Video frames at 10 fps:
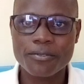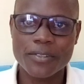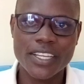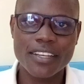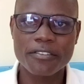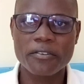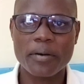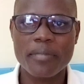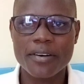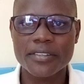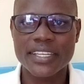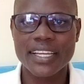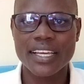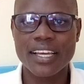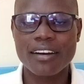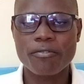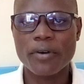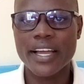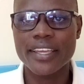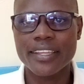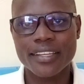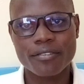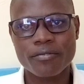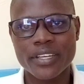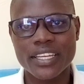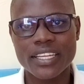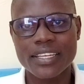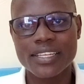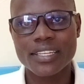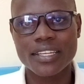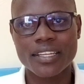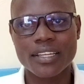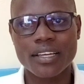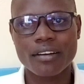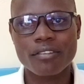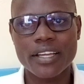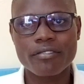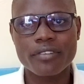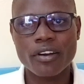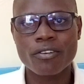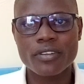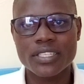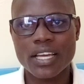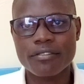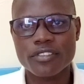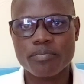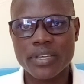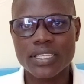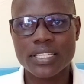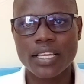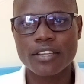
to tell you about why we always have specs.